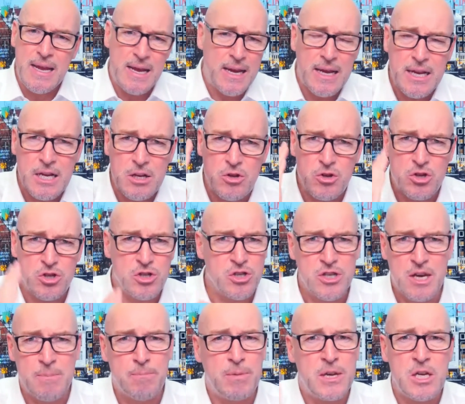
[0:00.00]
he just
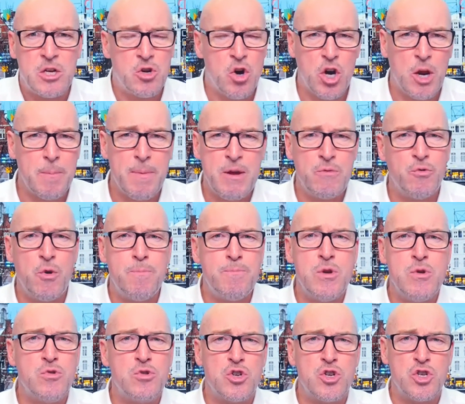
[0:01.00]
simply got up and
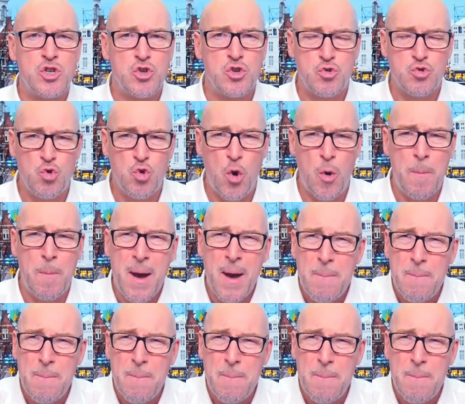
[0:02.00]
rebuked the storm.